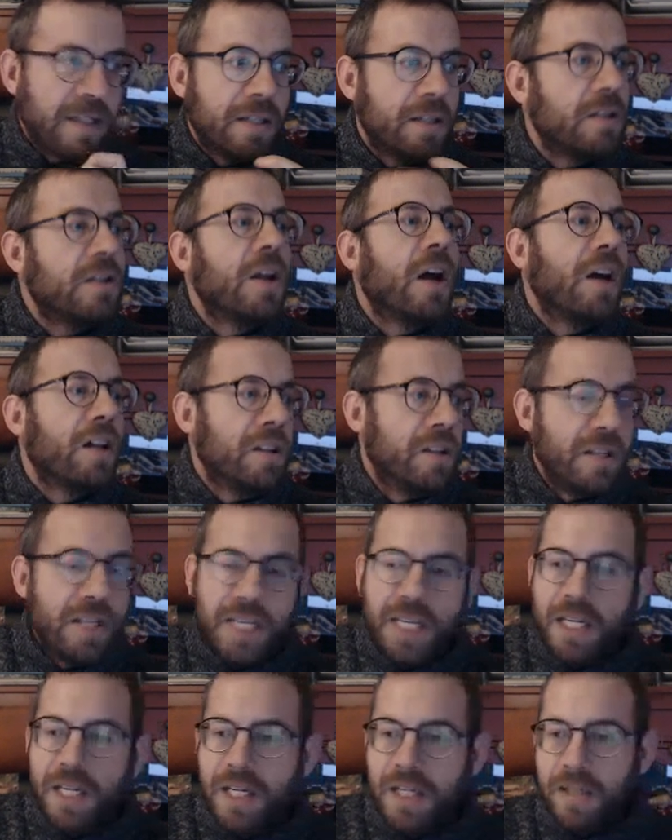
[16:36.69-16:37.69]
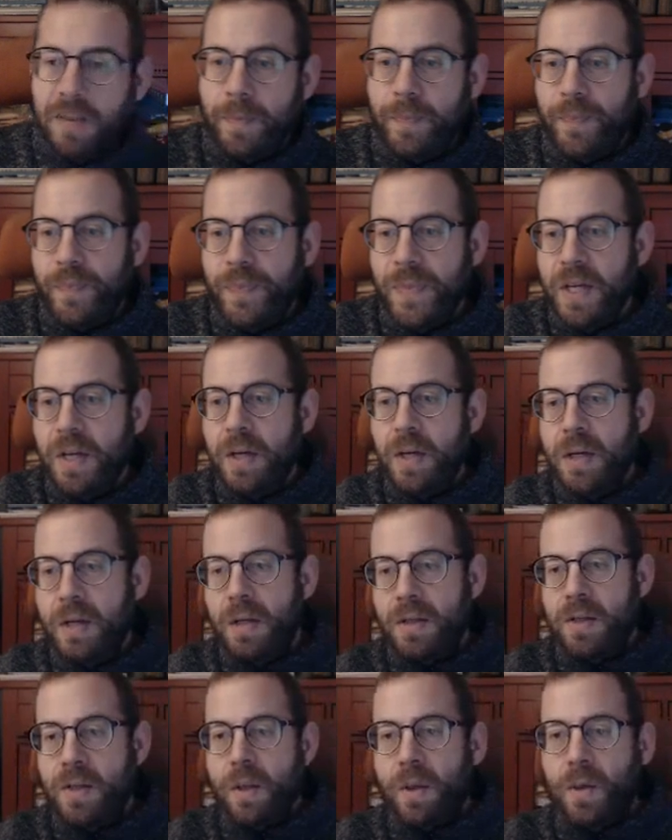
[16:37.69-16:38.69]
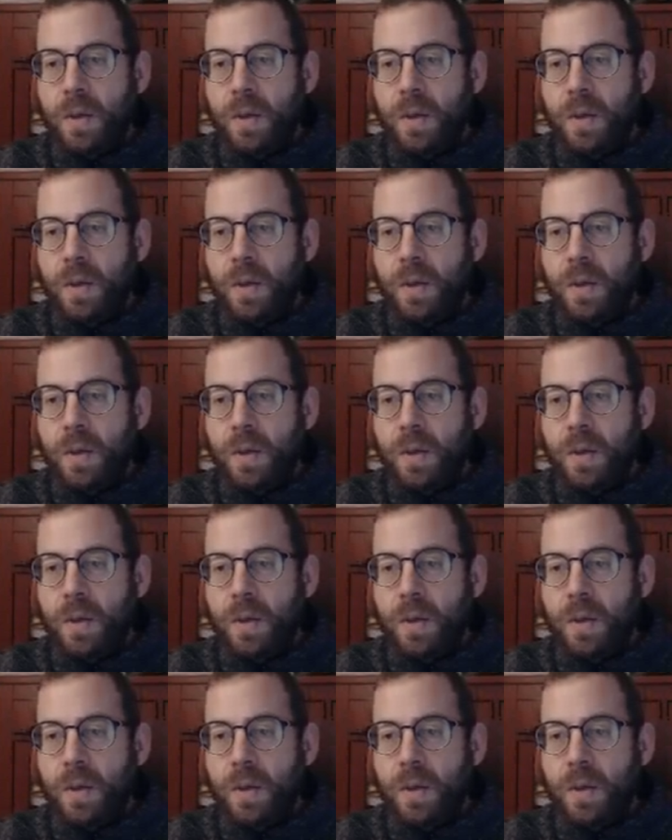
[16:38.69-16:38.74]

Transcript: not needed. So